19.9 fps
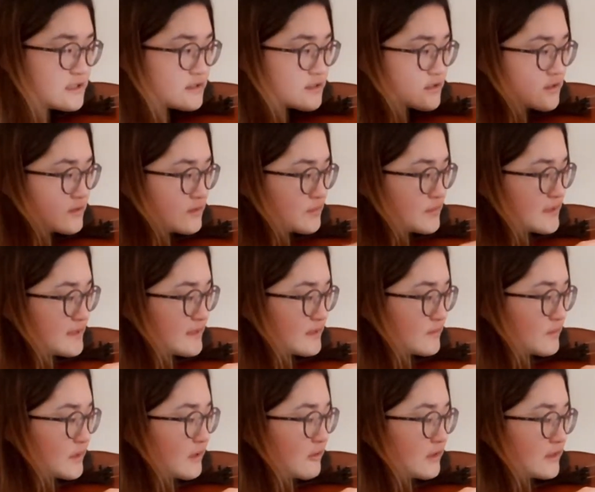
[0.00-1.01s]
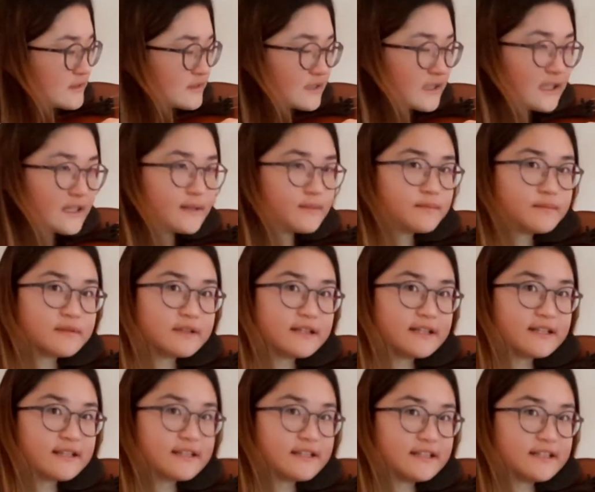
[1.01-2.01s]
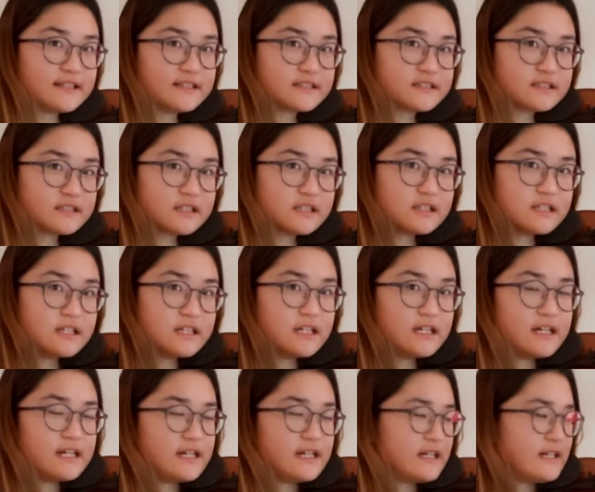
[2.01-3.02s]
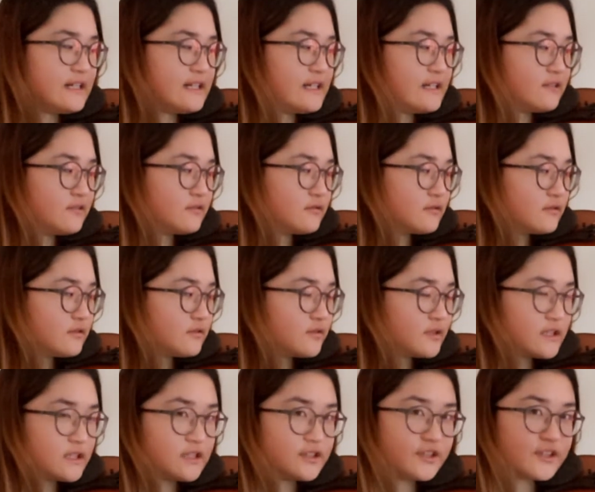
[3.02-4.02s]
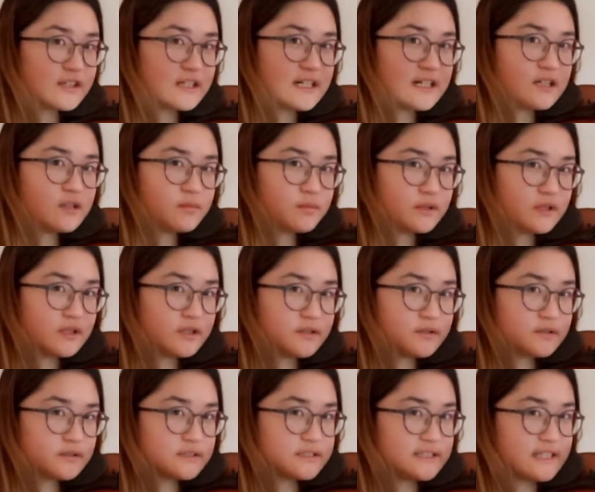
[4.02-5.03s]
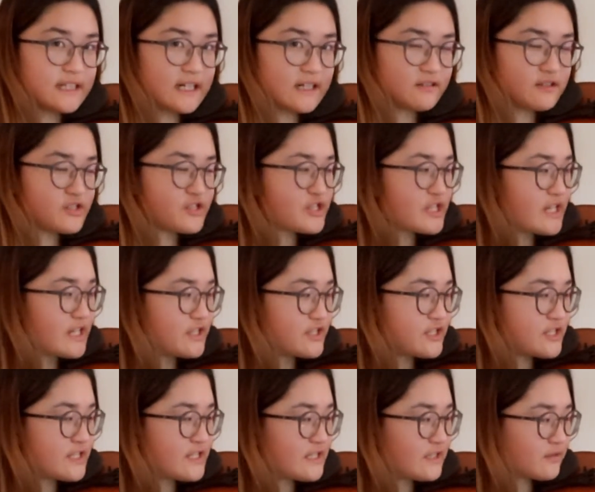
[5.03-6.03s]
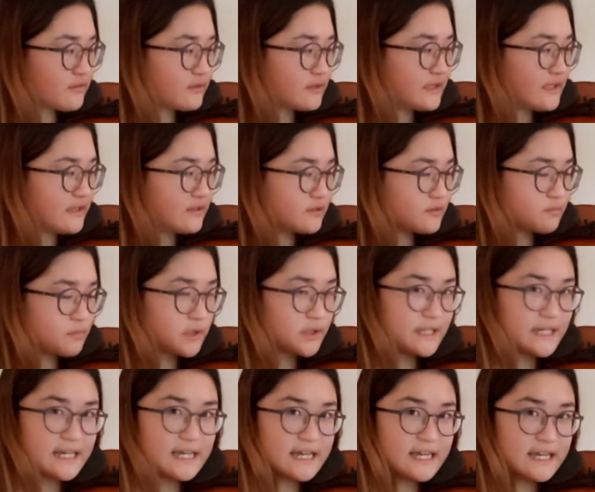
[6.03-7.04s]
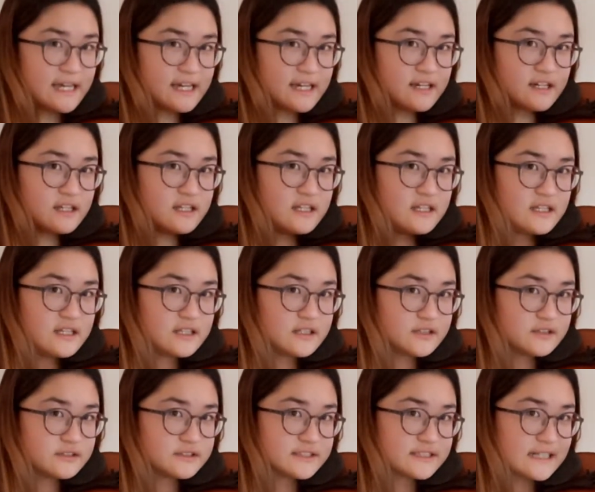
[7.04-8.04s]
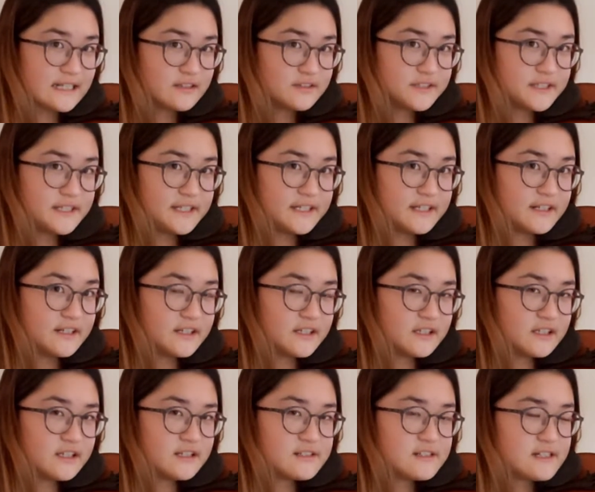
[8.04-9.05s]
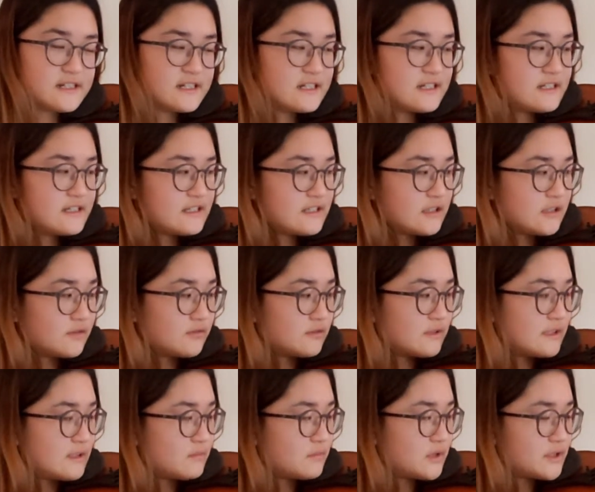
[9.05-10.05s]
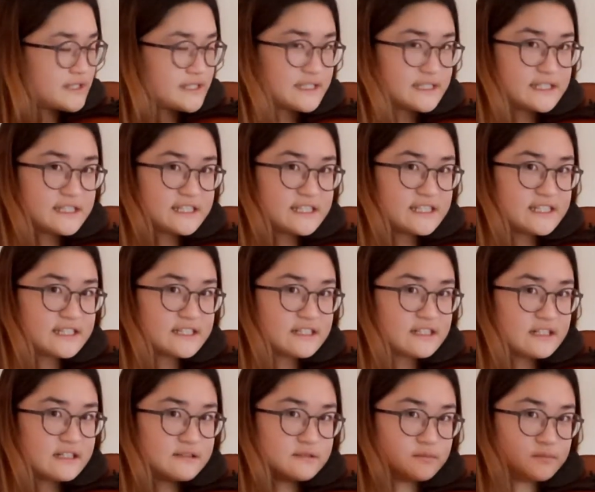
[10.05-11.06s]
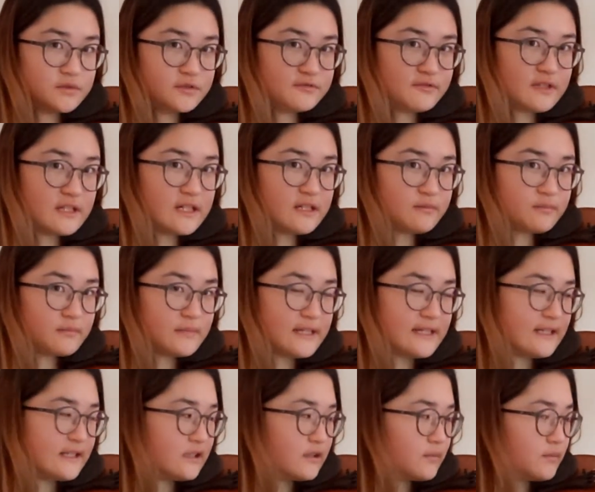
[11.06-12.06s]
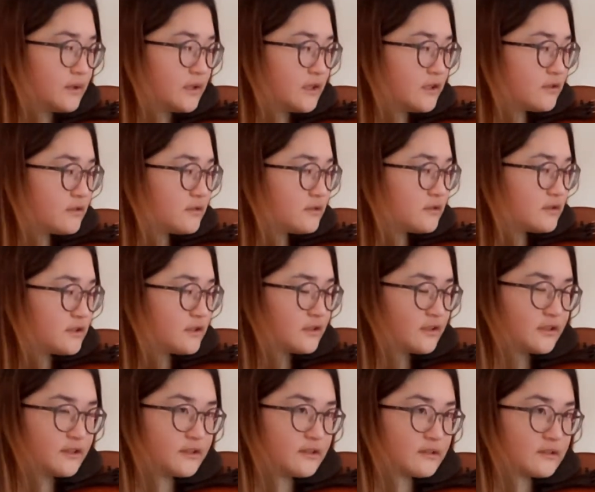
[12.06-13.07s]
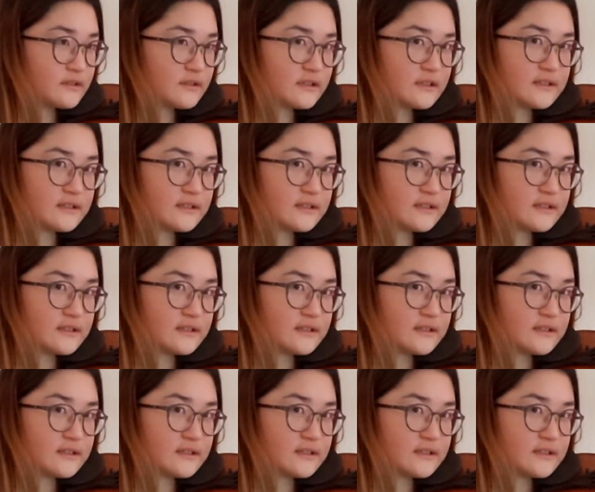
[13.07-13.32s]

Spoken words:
So put your bow on top like this. And your elbow, see how it changes? When I was bowing A, it goes down here. And when I'm bowing D, I'll move up my elbow. So